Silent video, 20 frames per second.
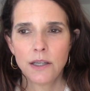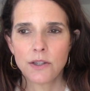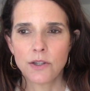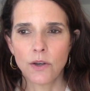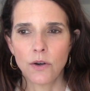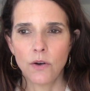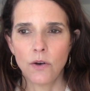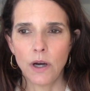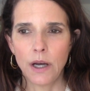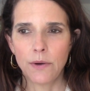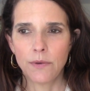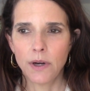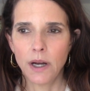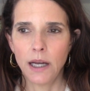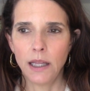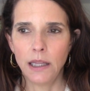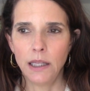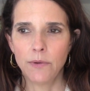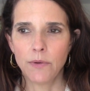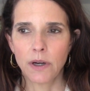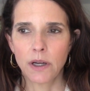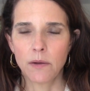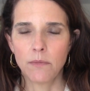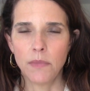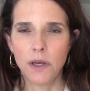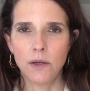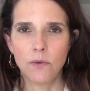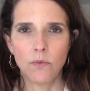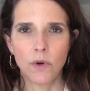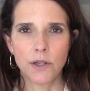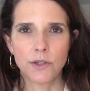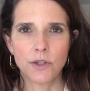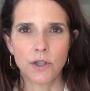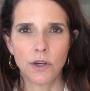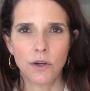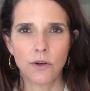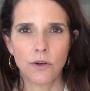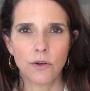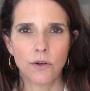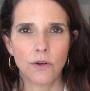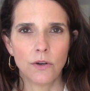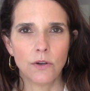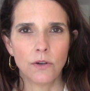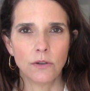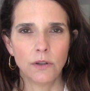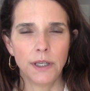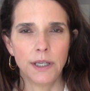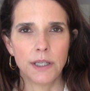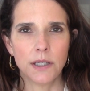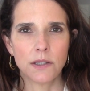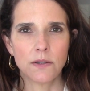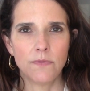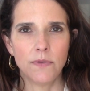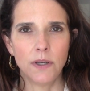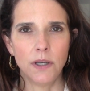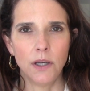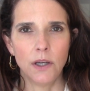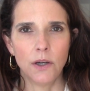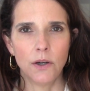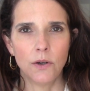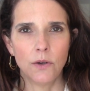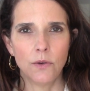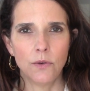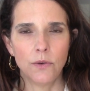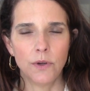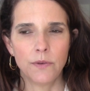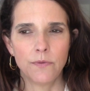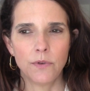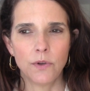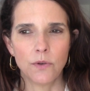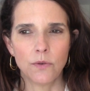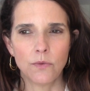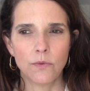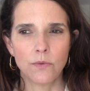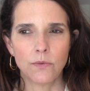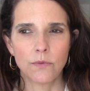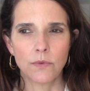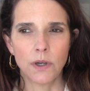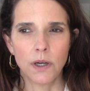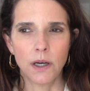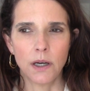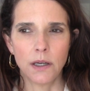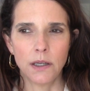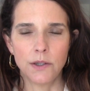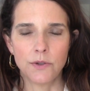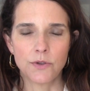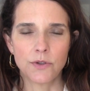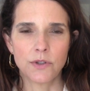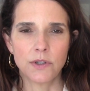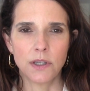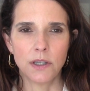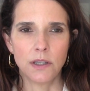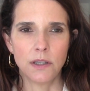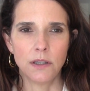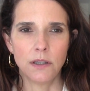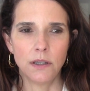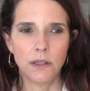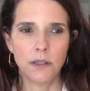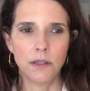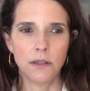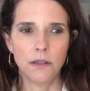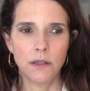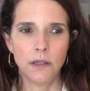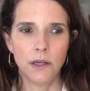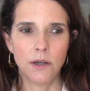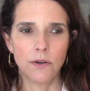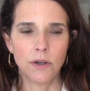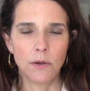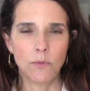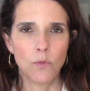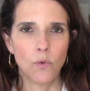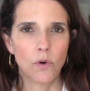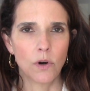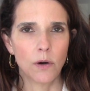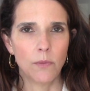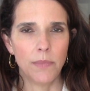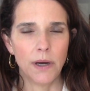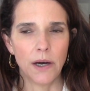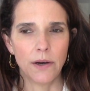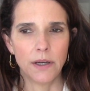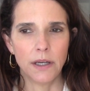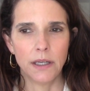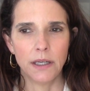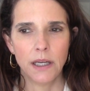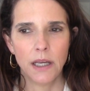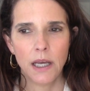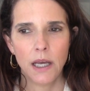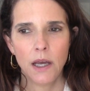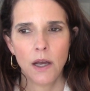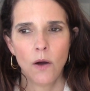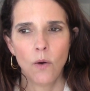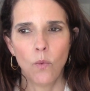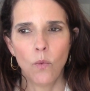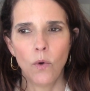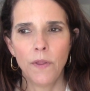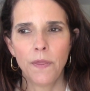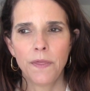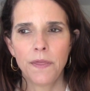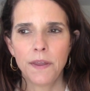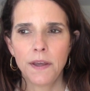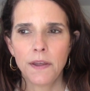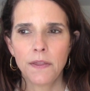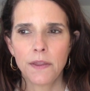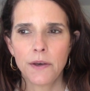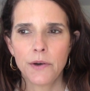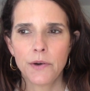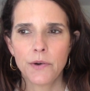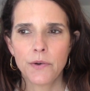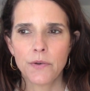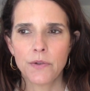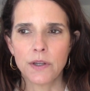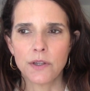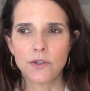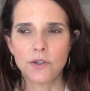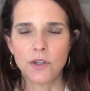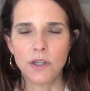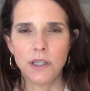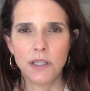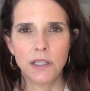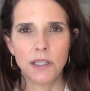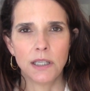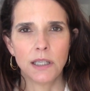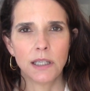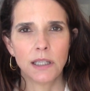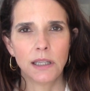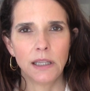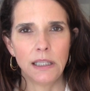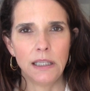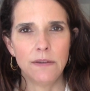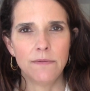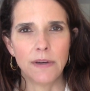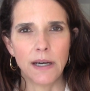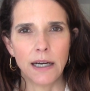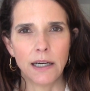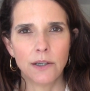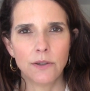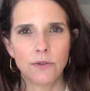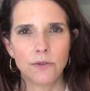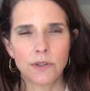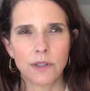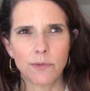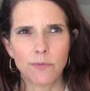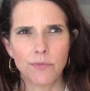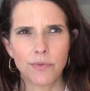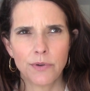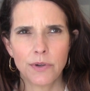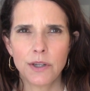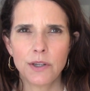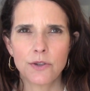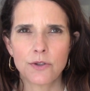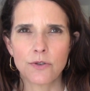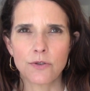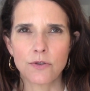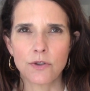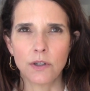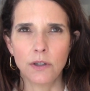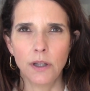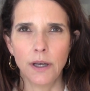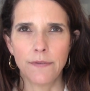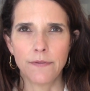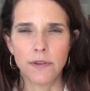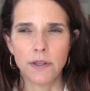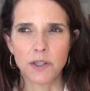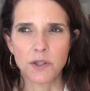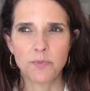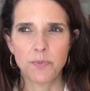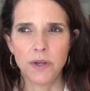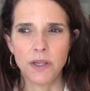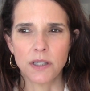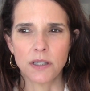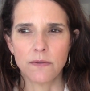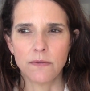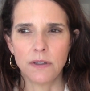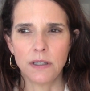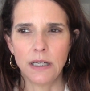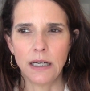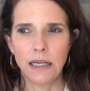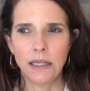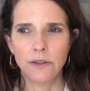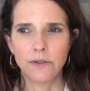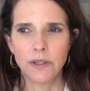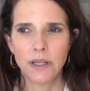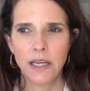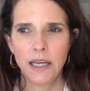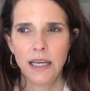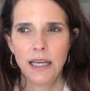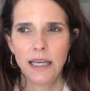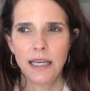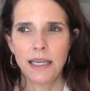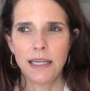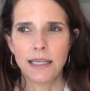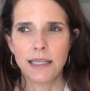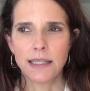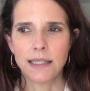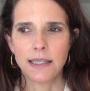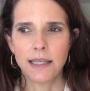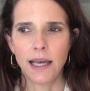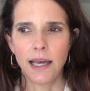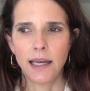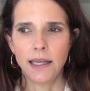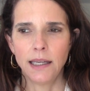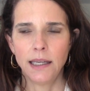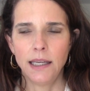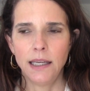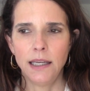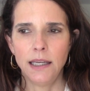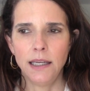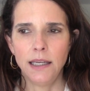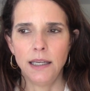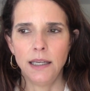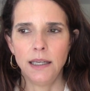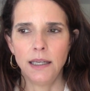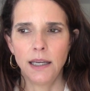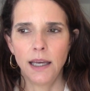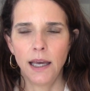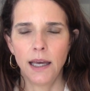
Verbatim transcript: So I would highly recommend watching her latest video if you're uh, interested in hearing more about it. One thing though that she did leave out, I'm pretty sure she left this piece of it out, is that he